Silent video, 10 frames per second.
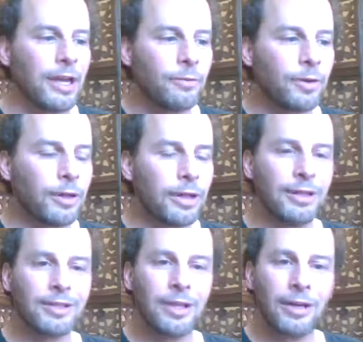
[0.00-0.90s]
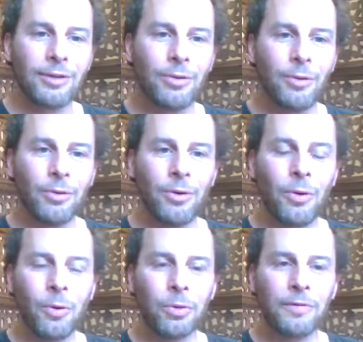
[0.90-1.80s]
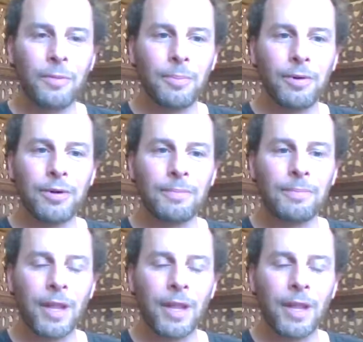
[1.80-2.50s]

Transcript: It really is kind of the whole core of the book,